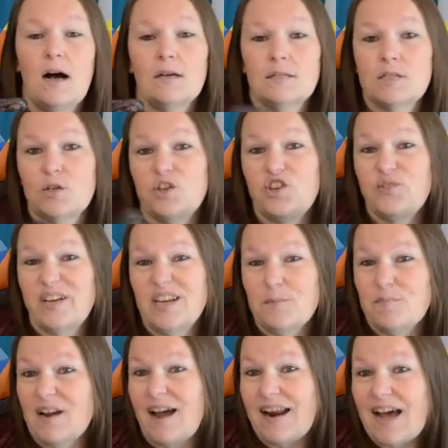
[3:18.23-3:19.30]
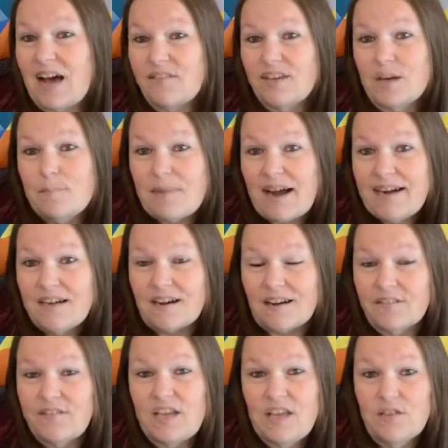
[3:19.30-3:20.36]
So you end up not having a bind
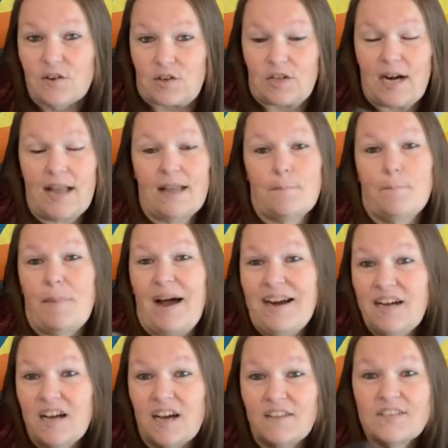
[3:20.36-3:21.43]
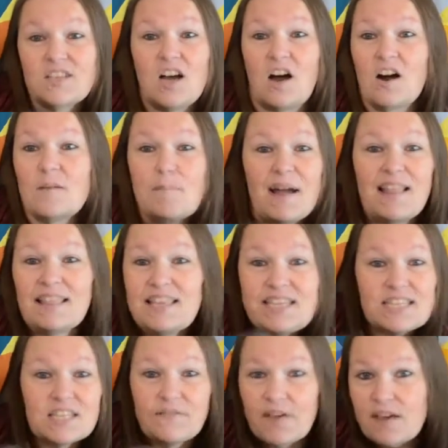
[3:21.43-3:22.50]
off either, and bind offs are my
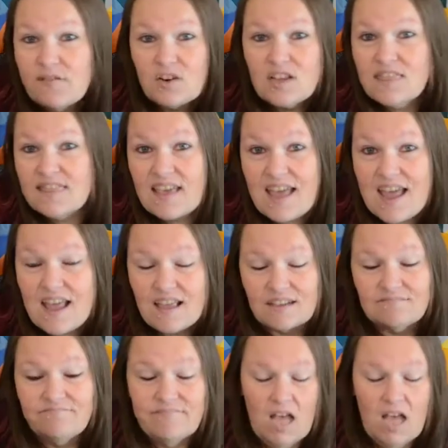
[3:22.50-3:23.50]
least favorite thing.